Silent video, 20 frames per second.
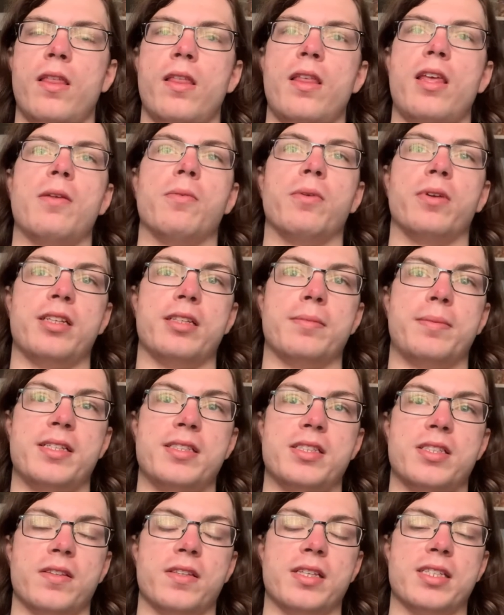It really
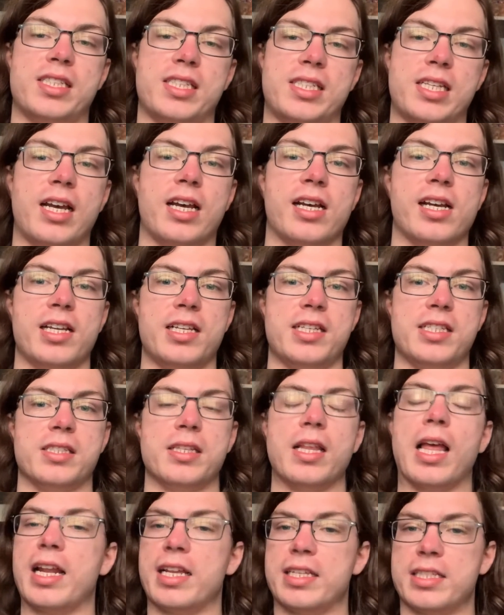depends on the size.
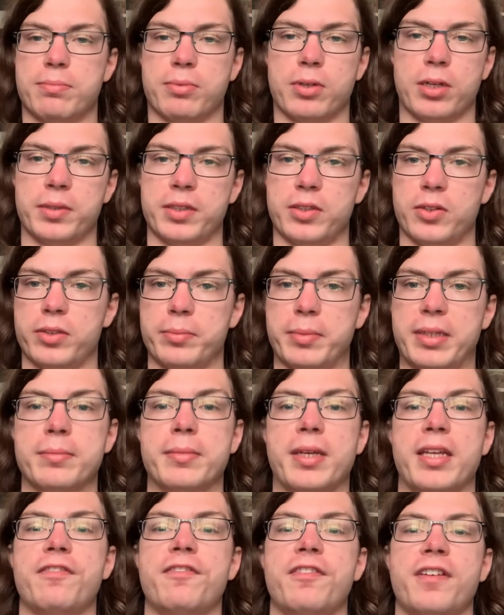That is probably going to be the
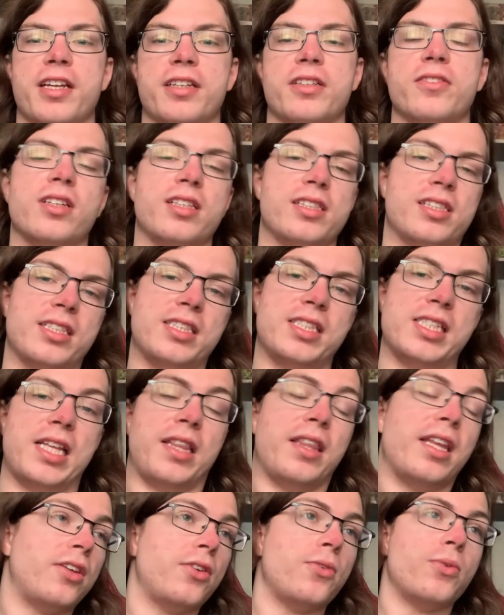main factor, and as I
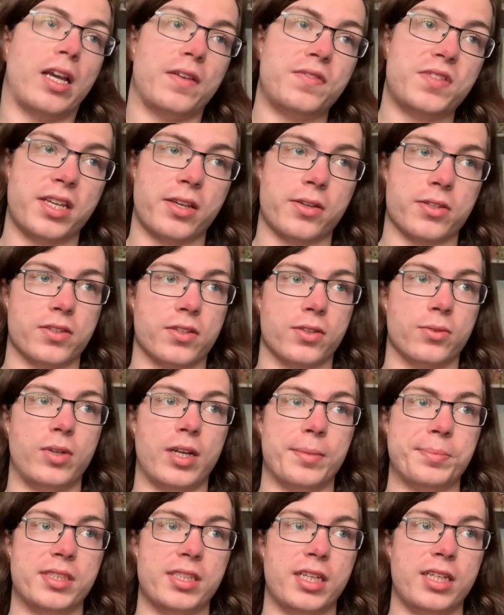said, they do have sales on their
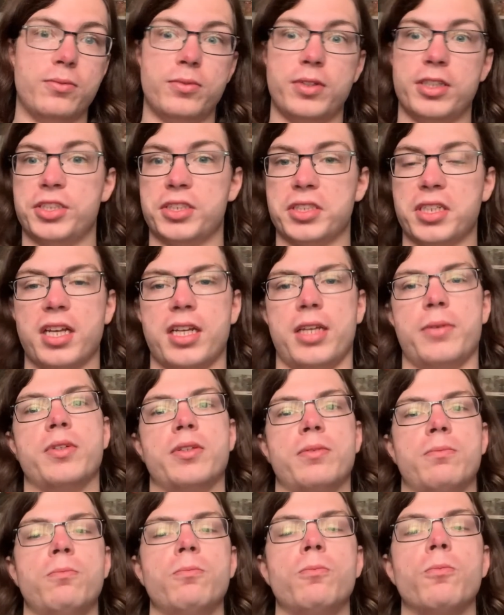website, which I
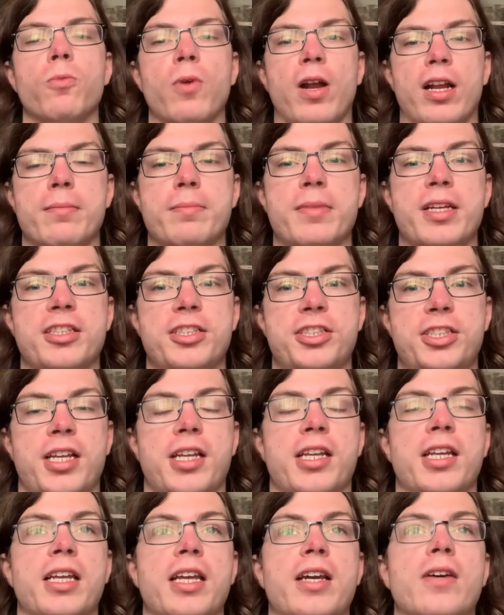would recommend
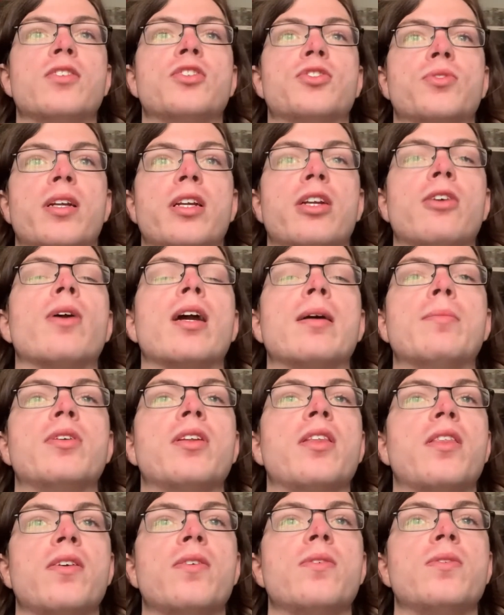checking out and trying to grab one
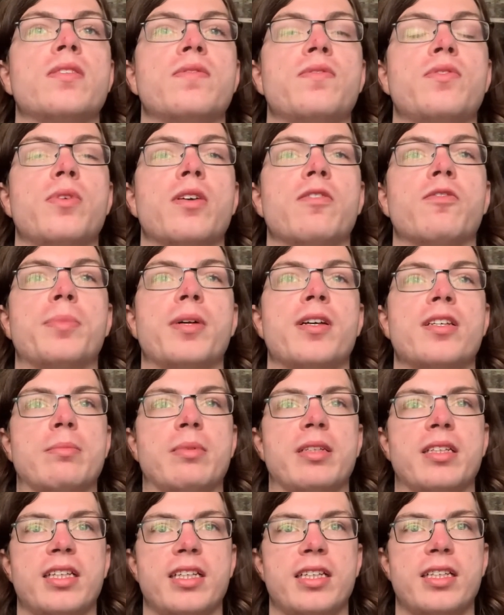of those if you ever
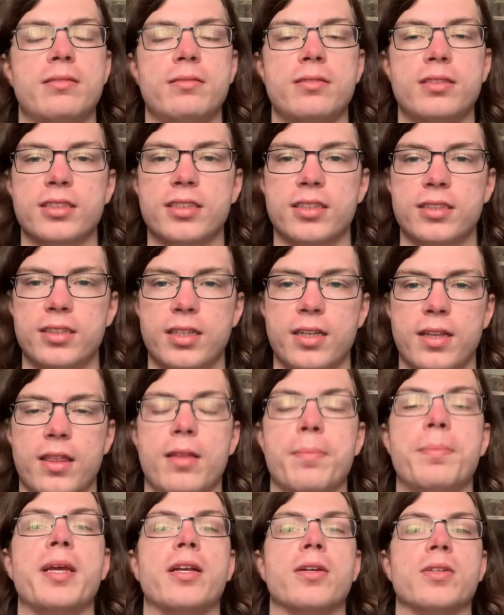possibly can.
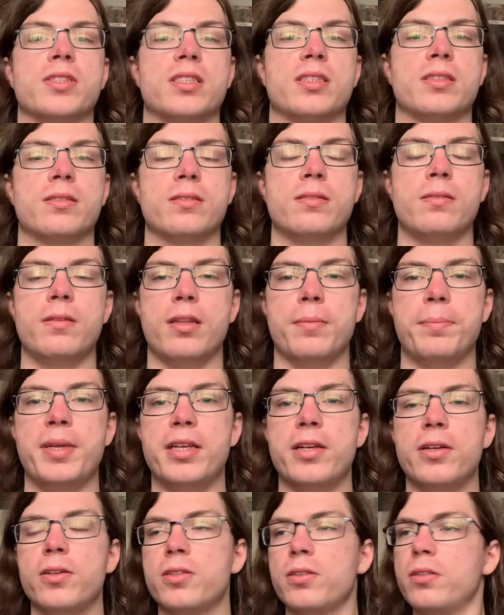The
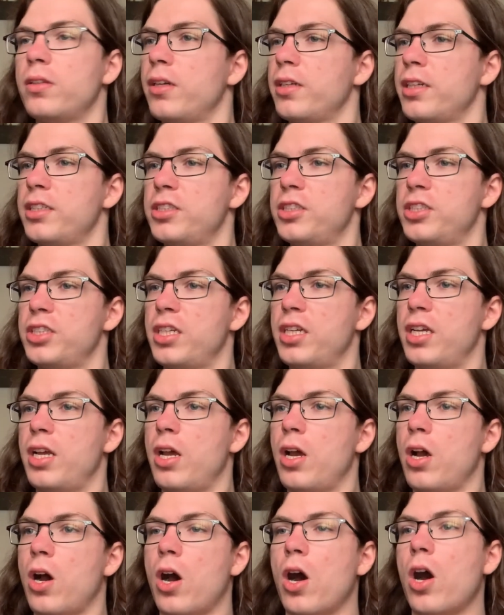bigger luggage
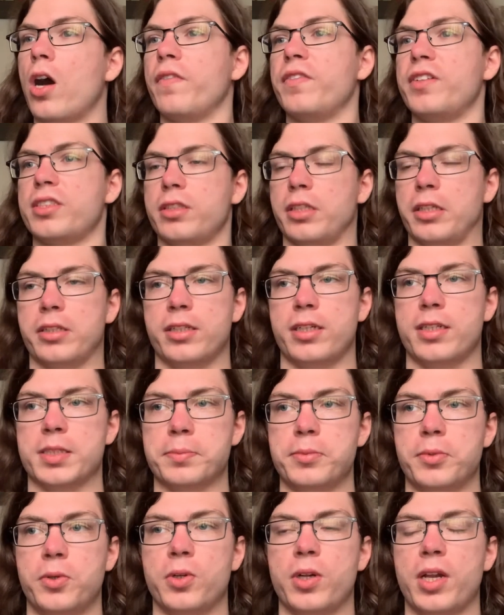obviously costs
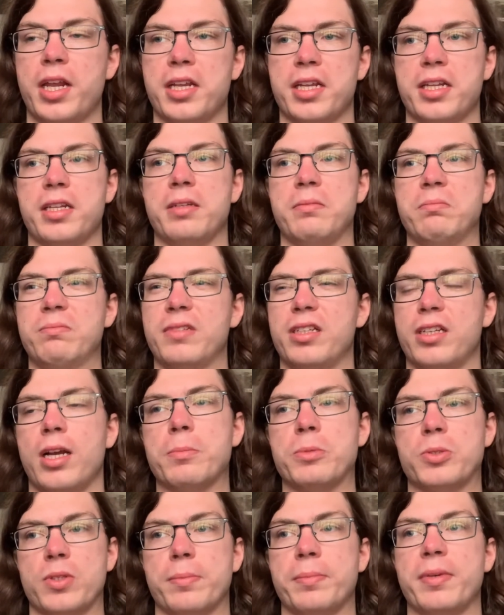more and
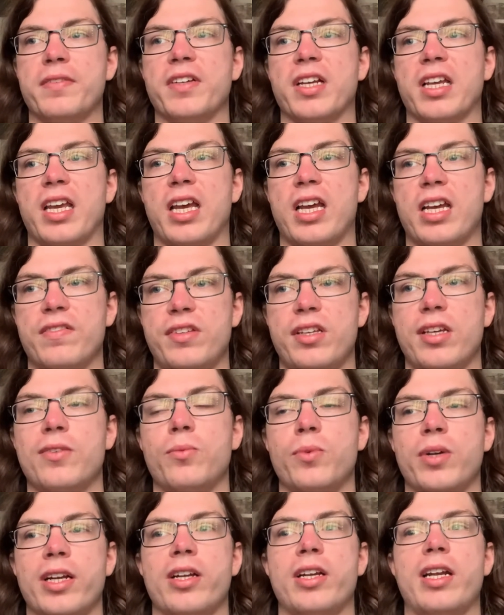comes with a bit of a caveat
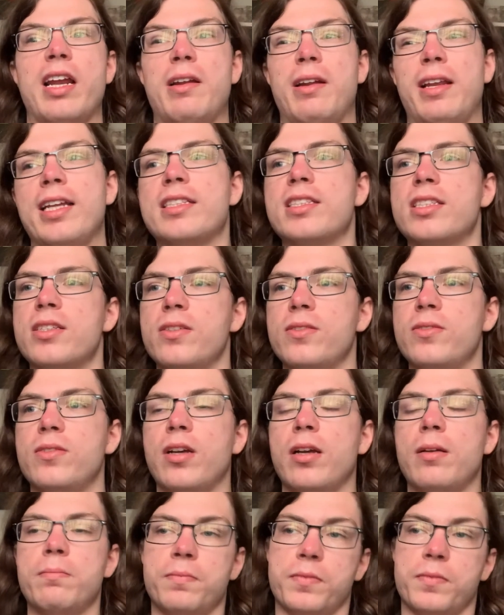where it gets to